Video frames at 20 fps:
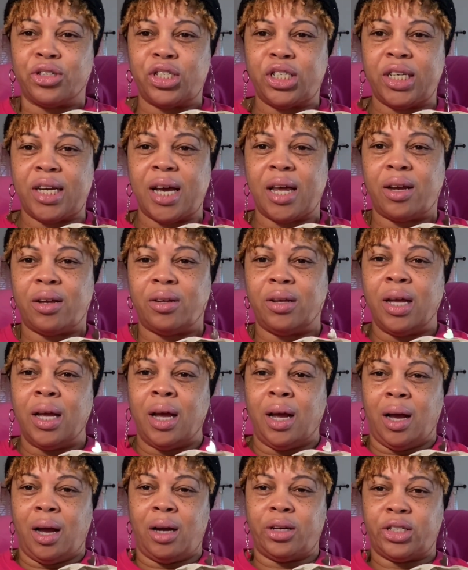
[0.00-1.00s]
channel
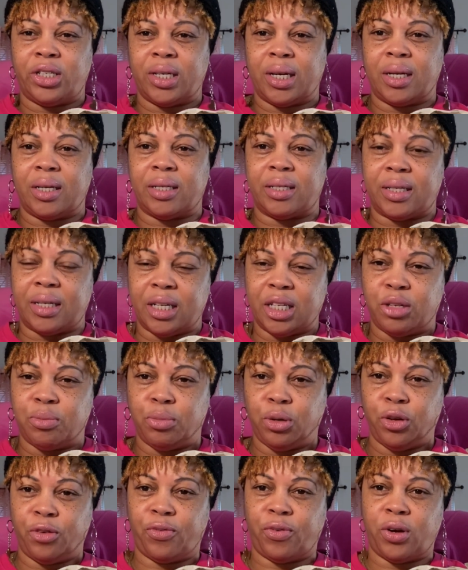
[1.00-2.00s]
is It's
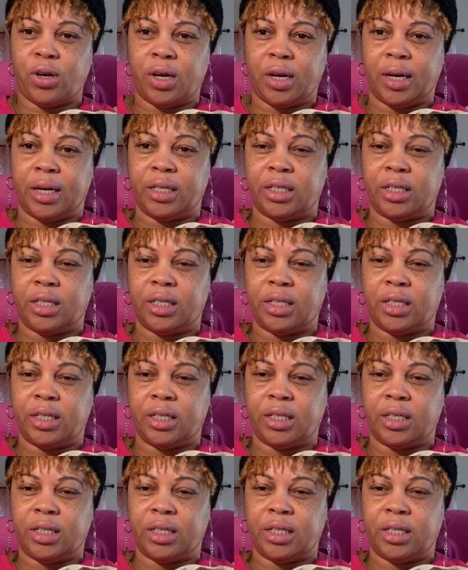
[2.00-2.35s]
Beautiful Honey.